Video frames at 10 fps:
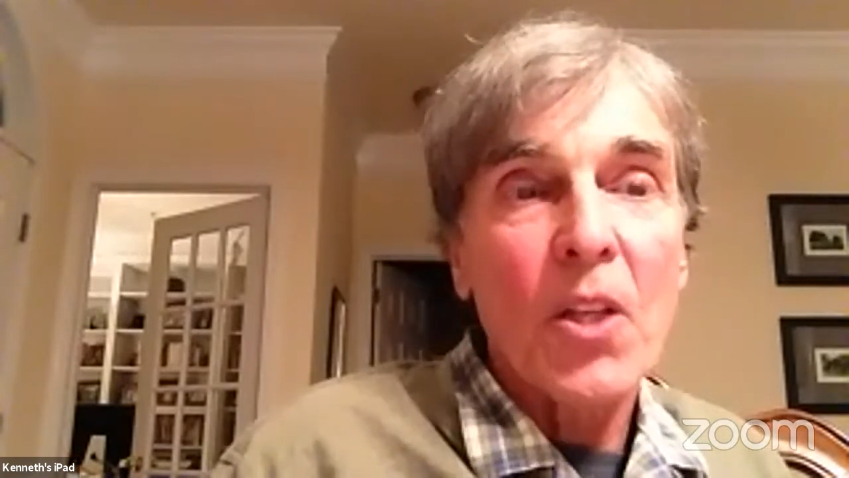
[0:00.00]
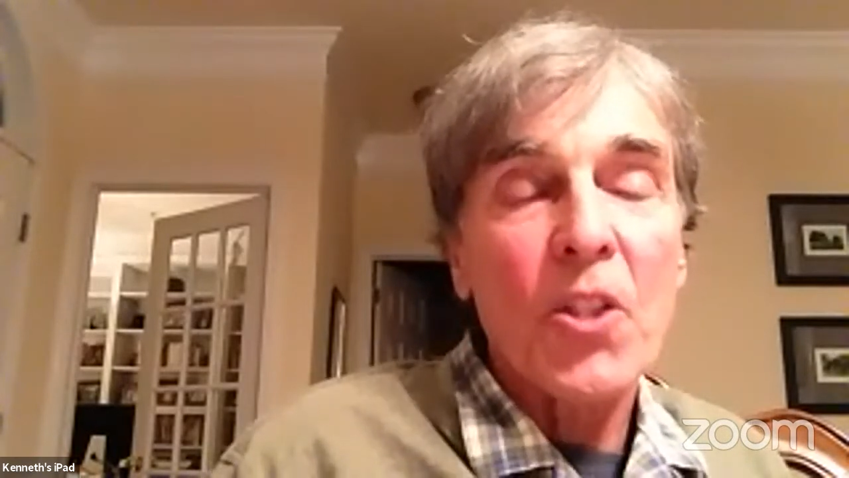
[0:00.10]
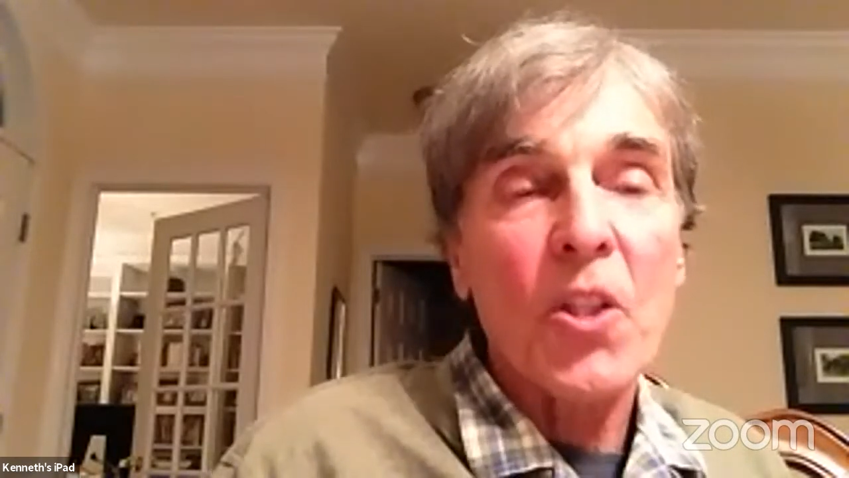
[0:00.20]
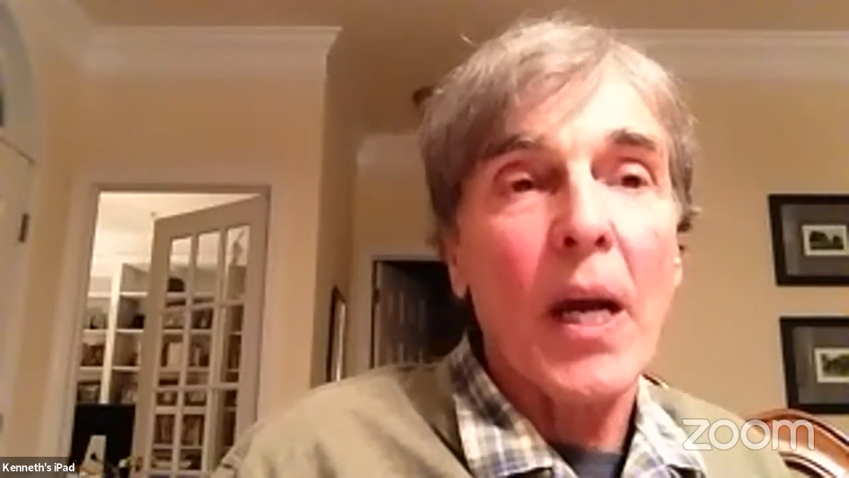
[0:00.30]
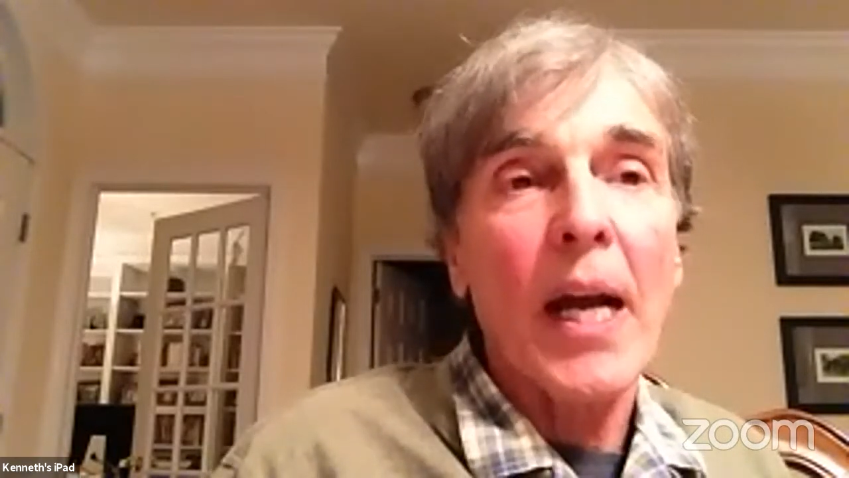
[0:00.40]

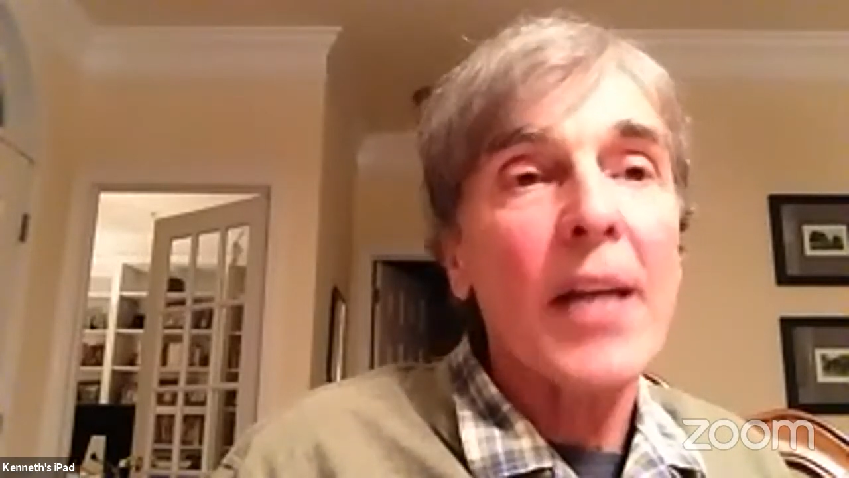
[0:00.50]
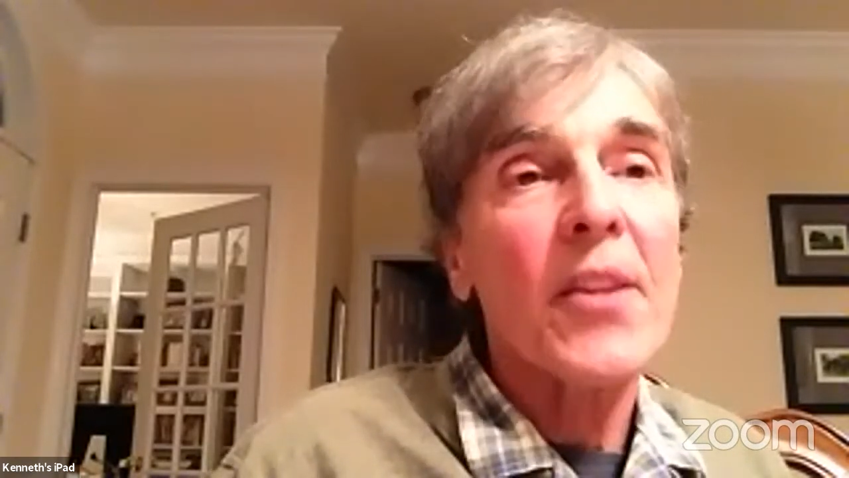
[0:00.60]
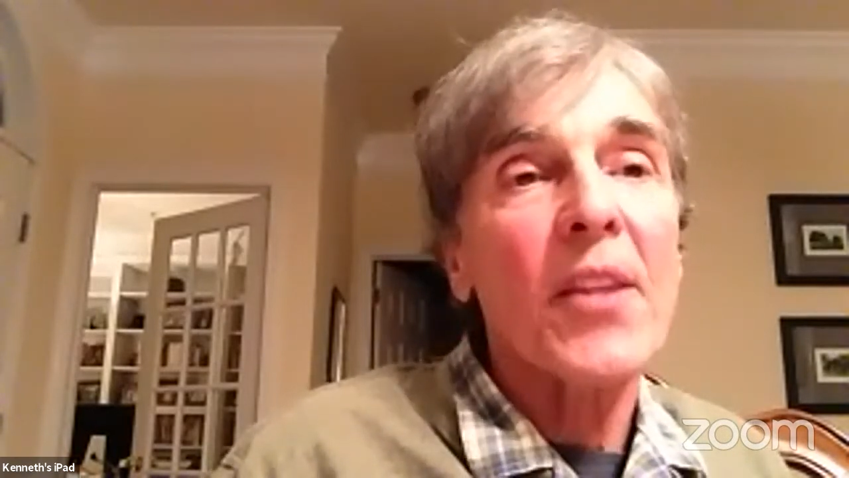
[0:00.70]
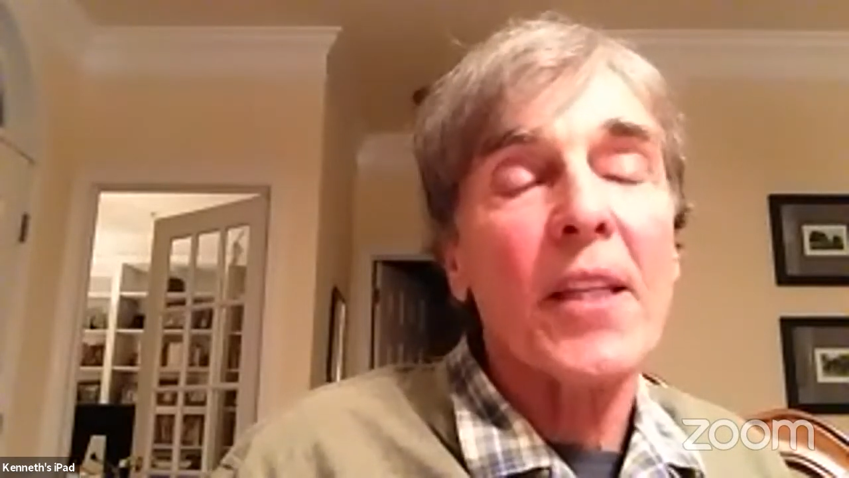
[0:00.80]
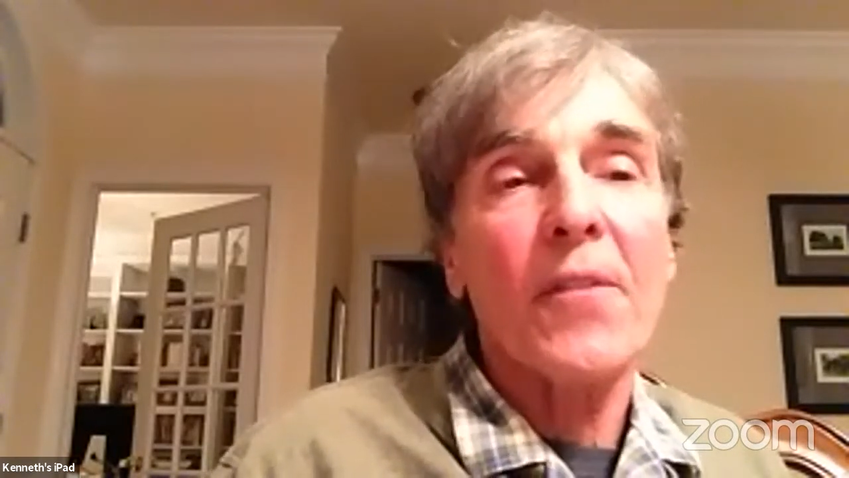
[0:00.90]
So I
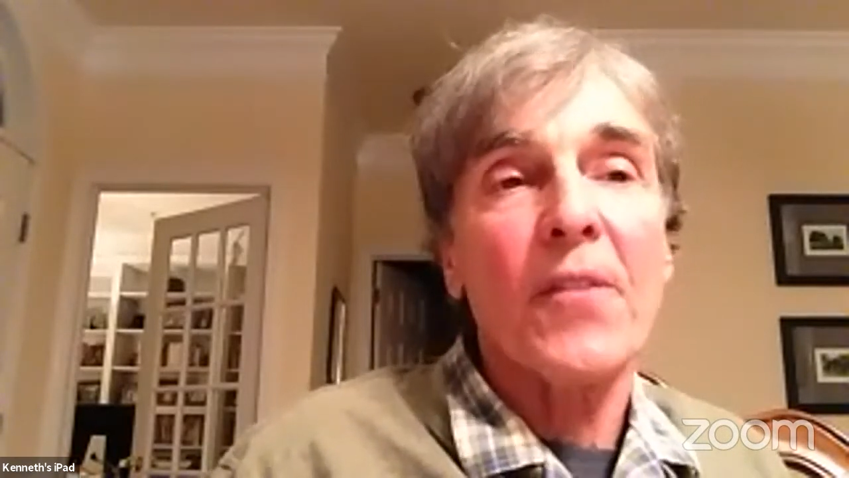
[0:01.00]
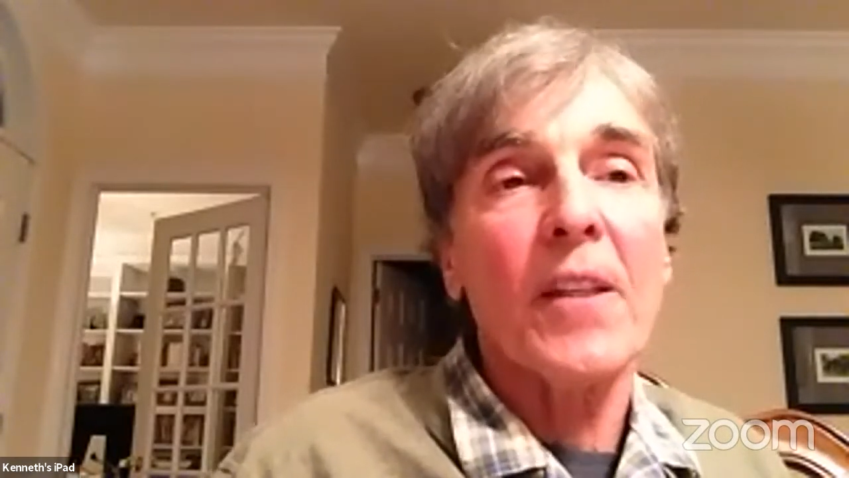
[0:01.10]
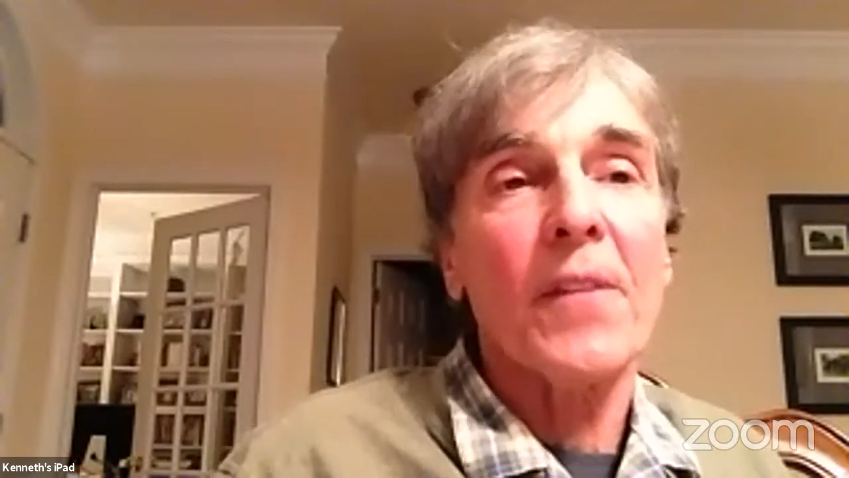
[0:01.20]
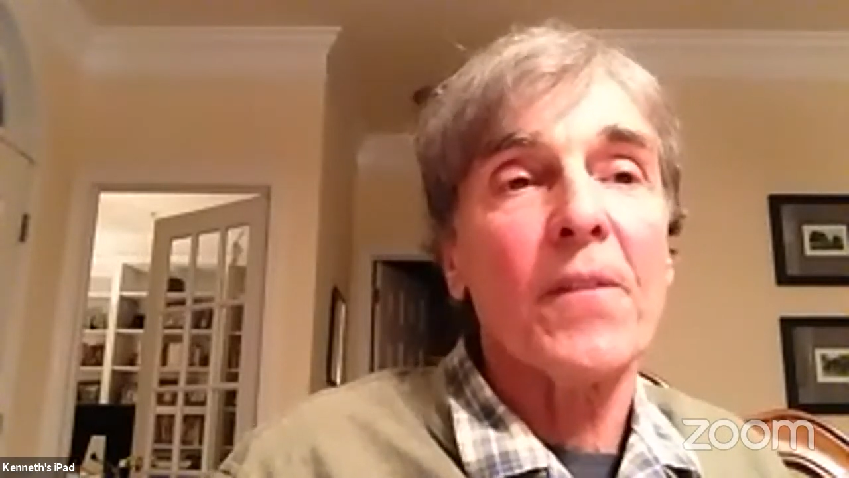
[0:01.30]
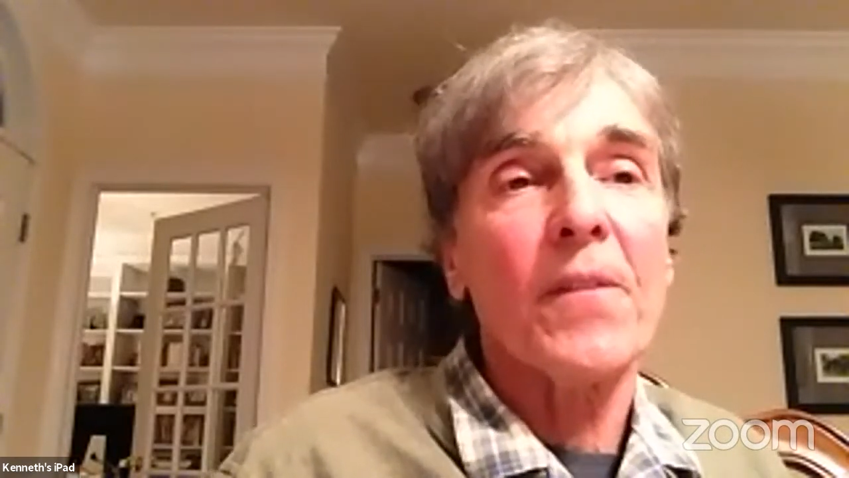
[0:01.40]
think
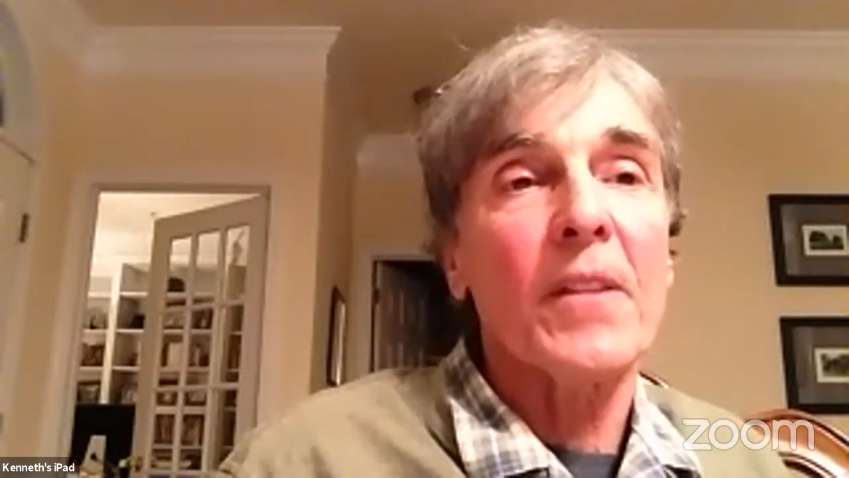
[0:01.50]
if